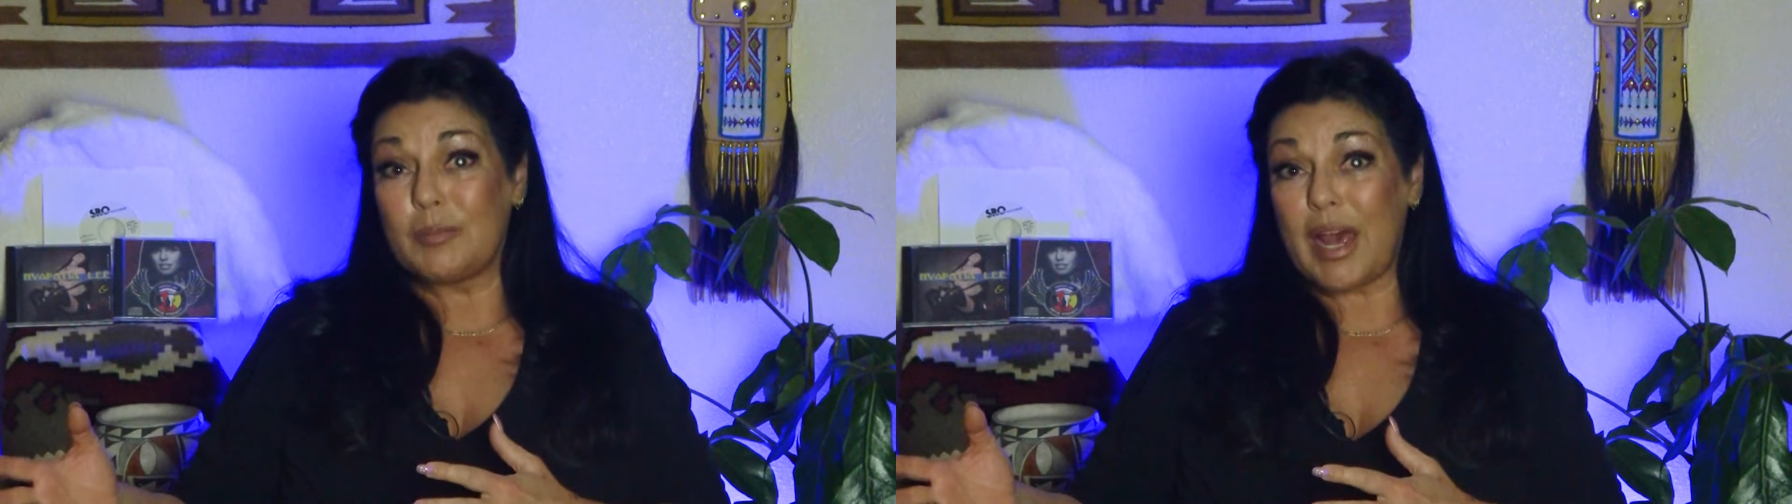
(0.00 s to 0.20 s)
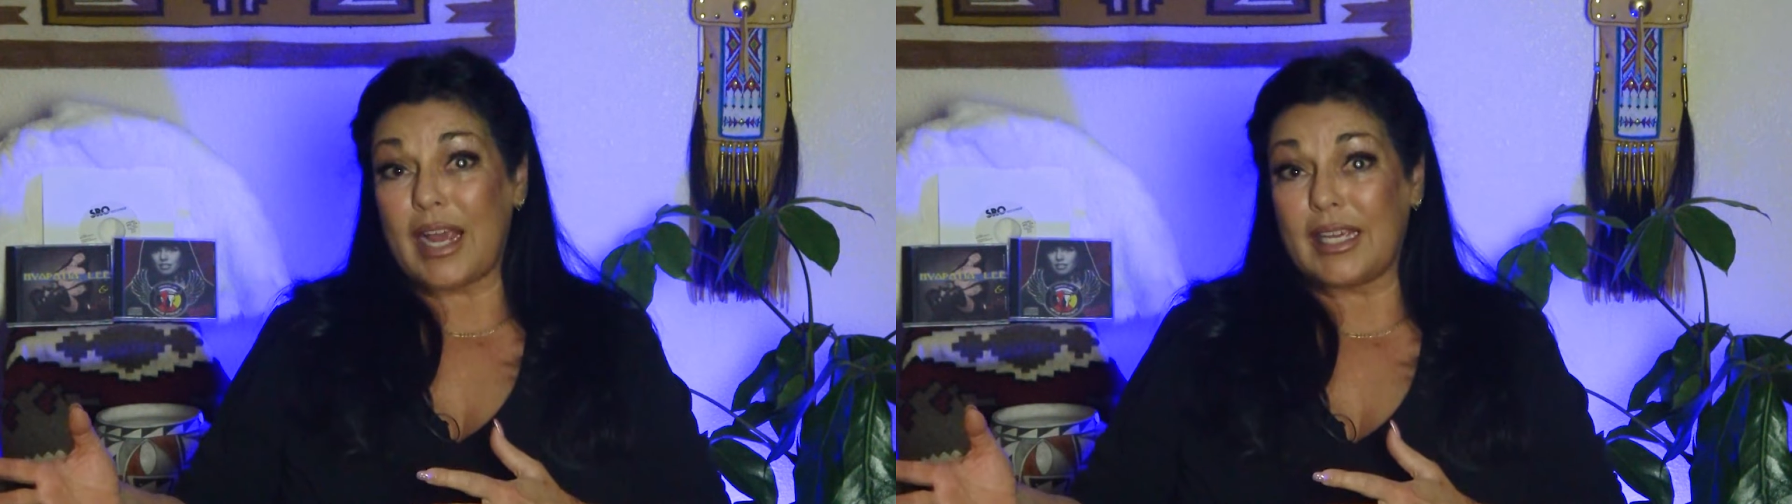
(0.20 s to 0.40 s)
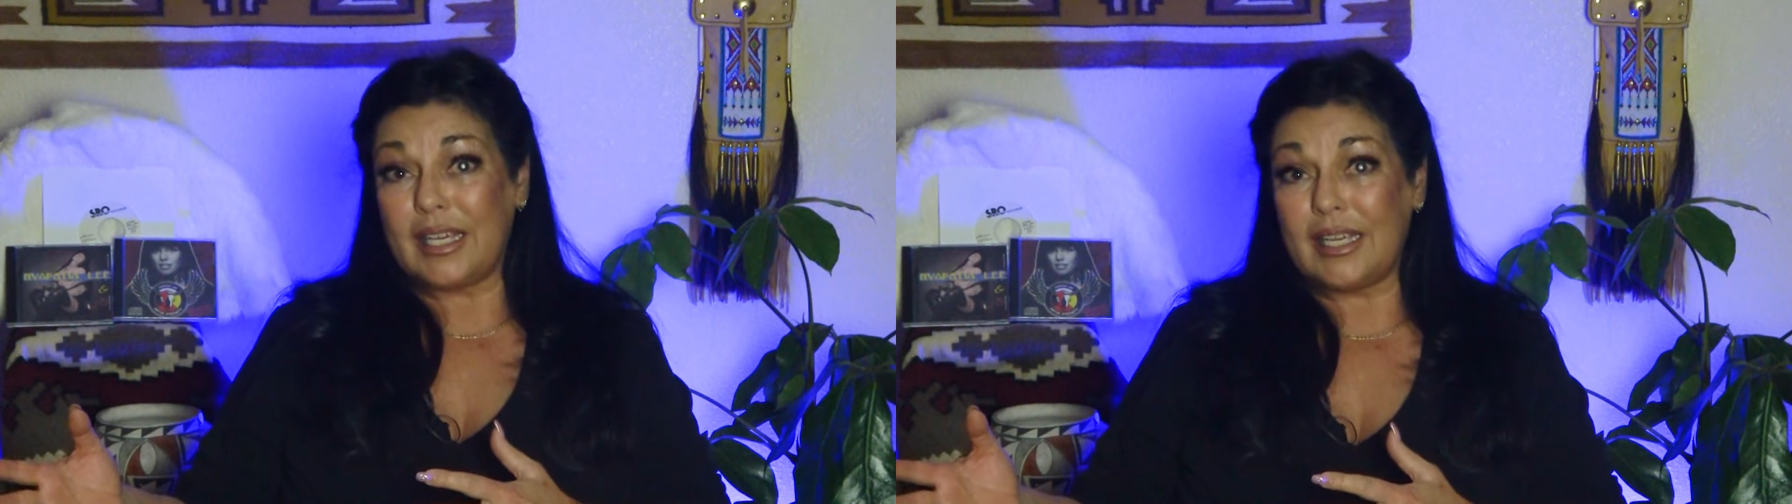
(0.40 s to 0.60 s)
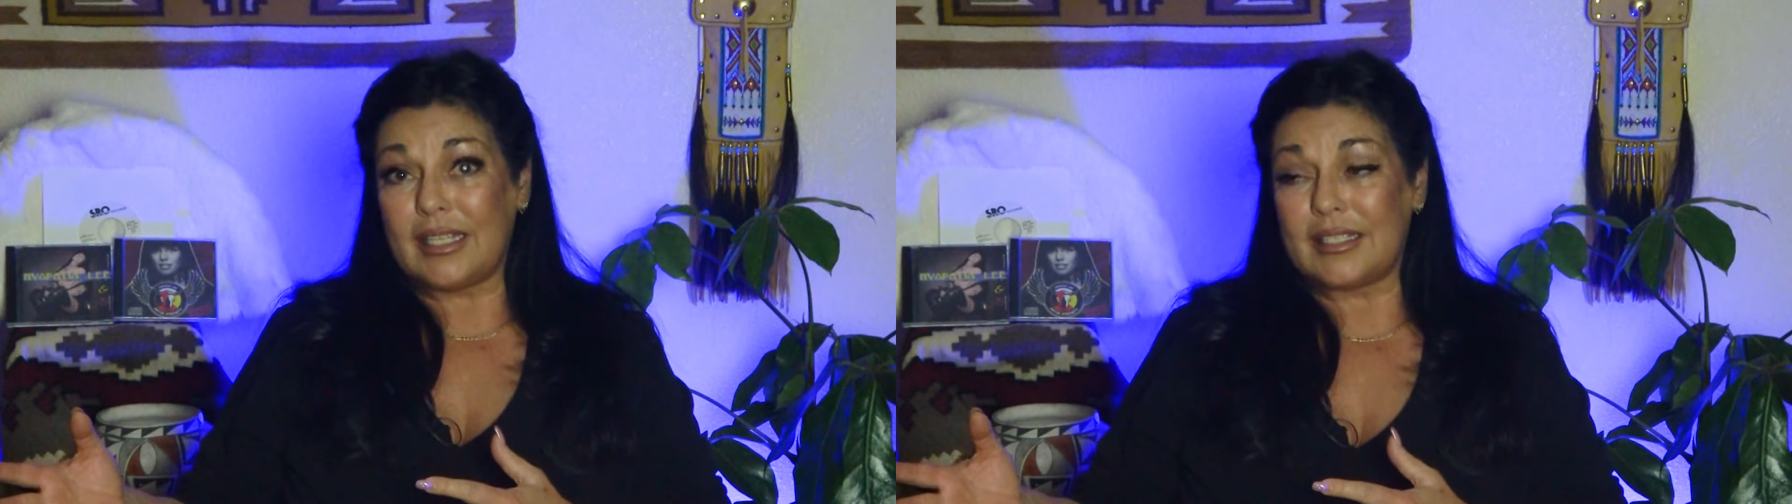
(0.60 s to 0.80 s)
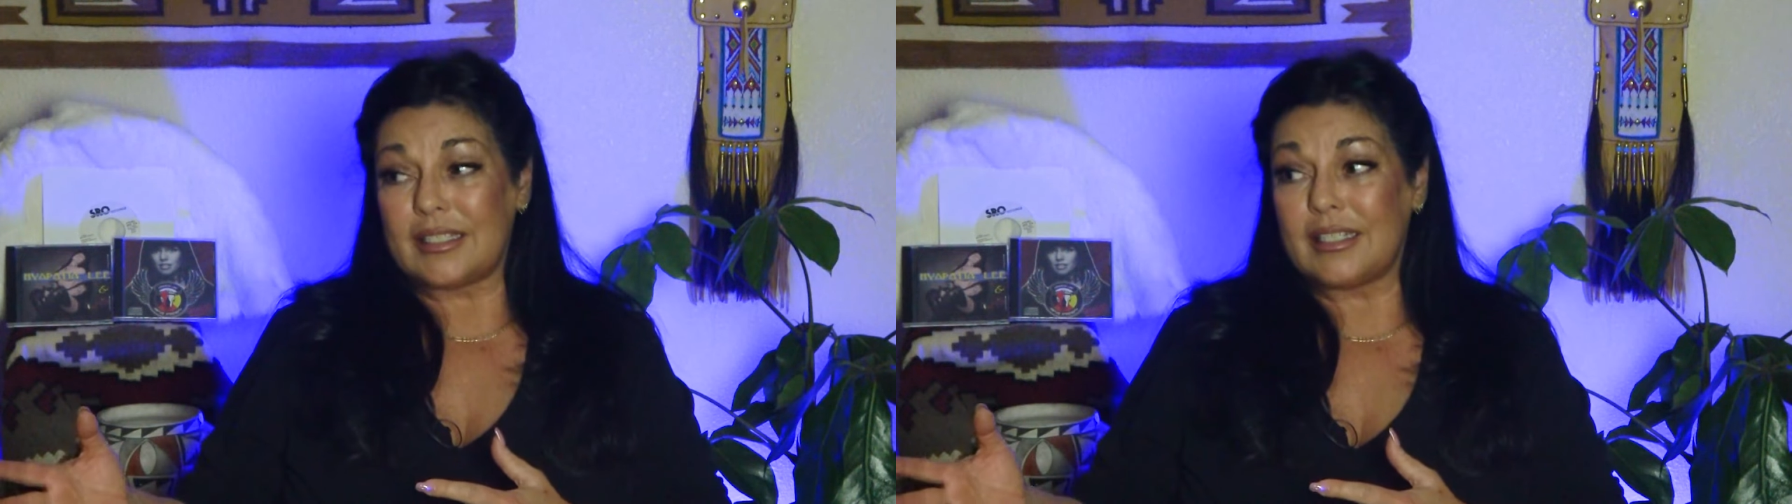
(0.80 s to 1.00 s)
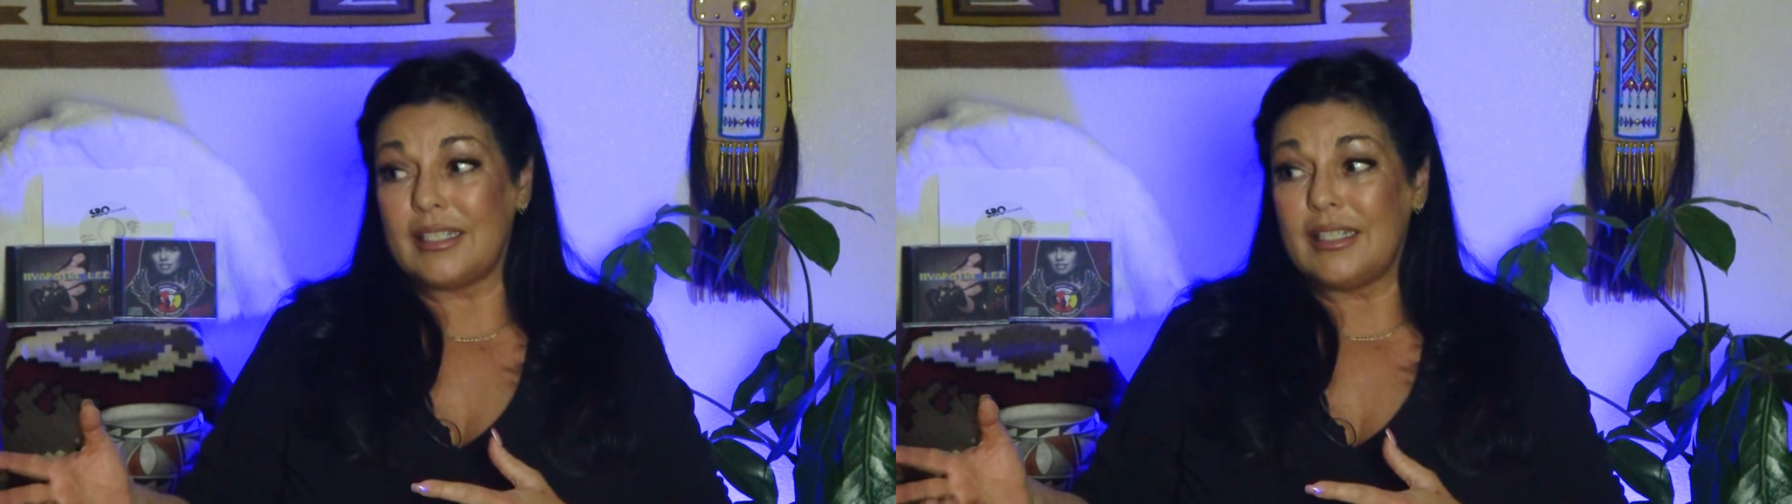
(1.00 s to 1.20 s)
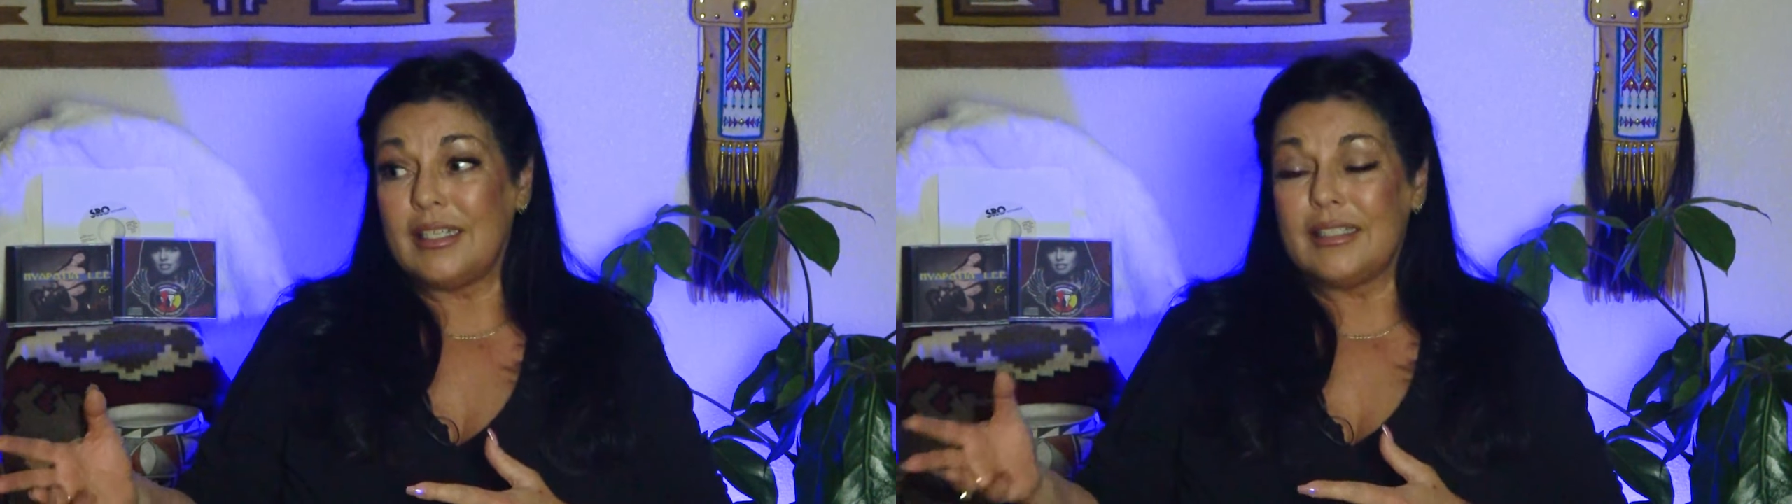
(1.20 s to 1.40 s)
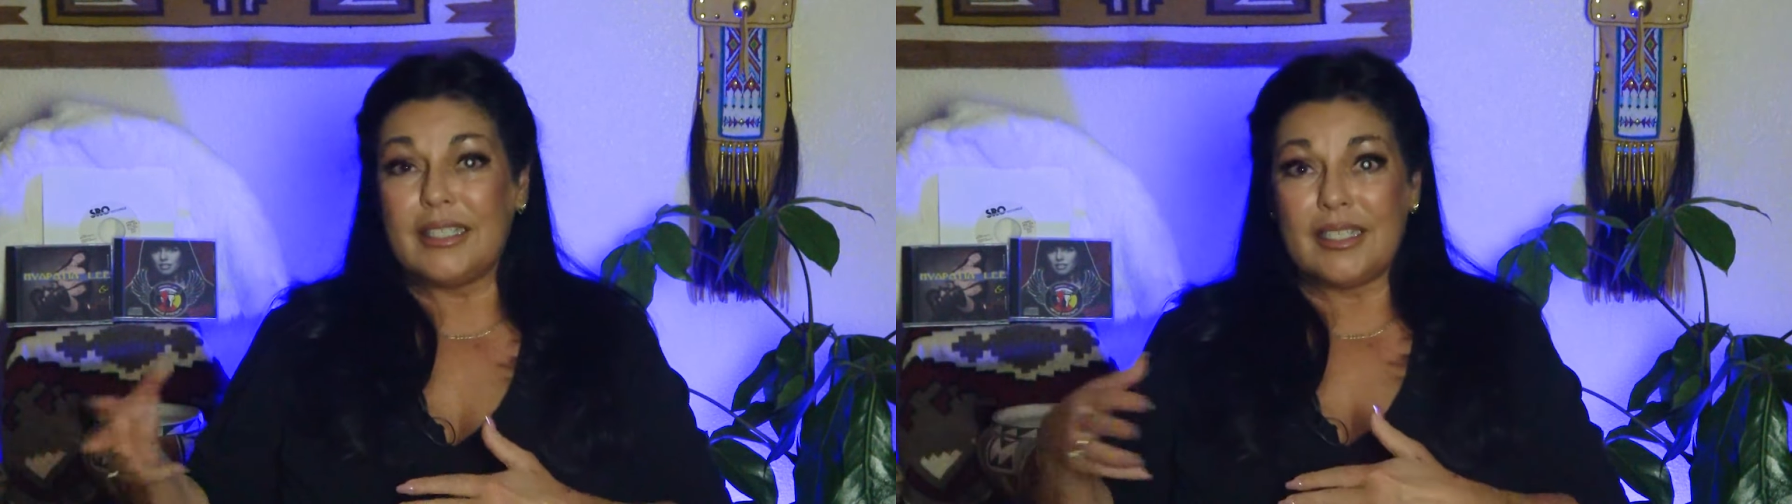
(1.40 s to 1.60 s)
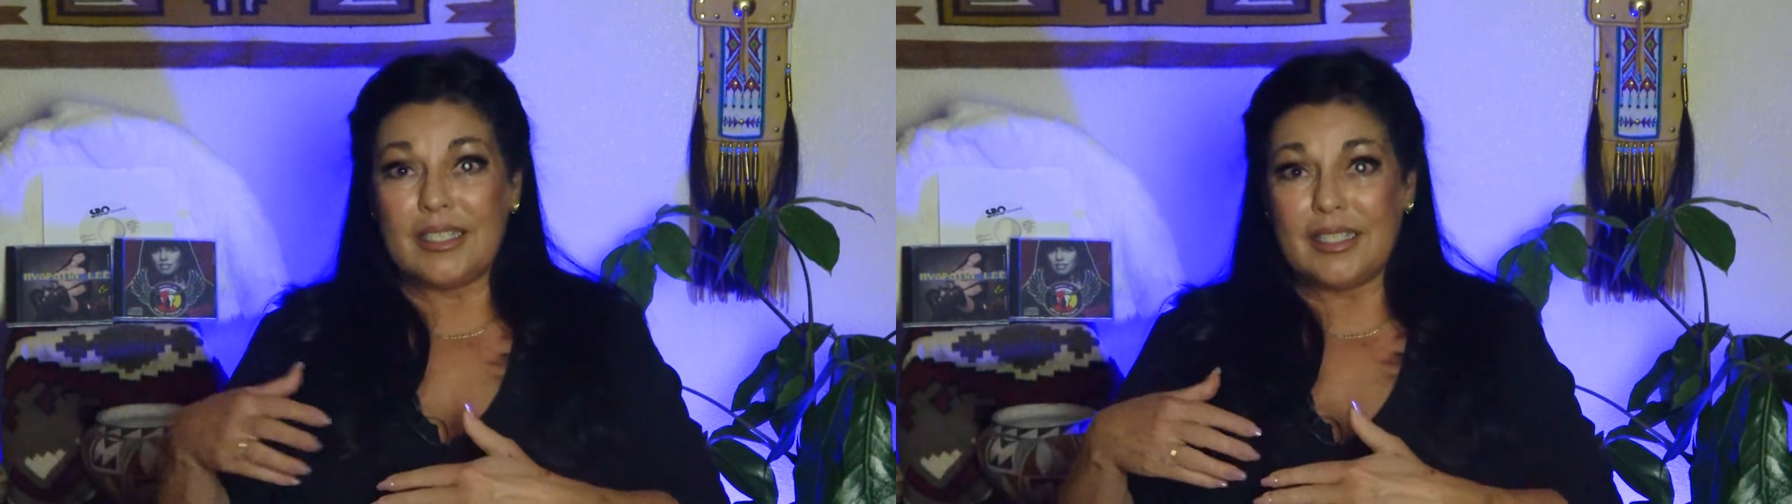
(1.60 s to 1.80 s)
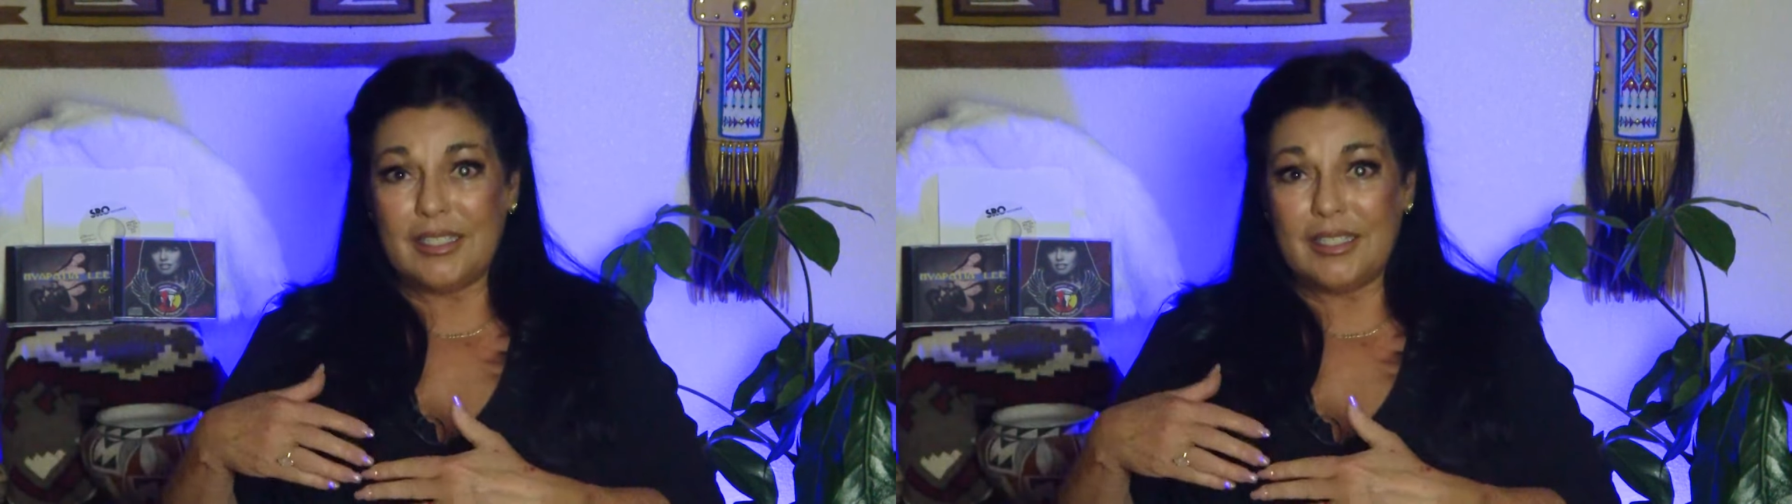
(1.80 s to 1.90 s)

back east that,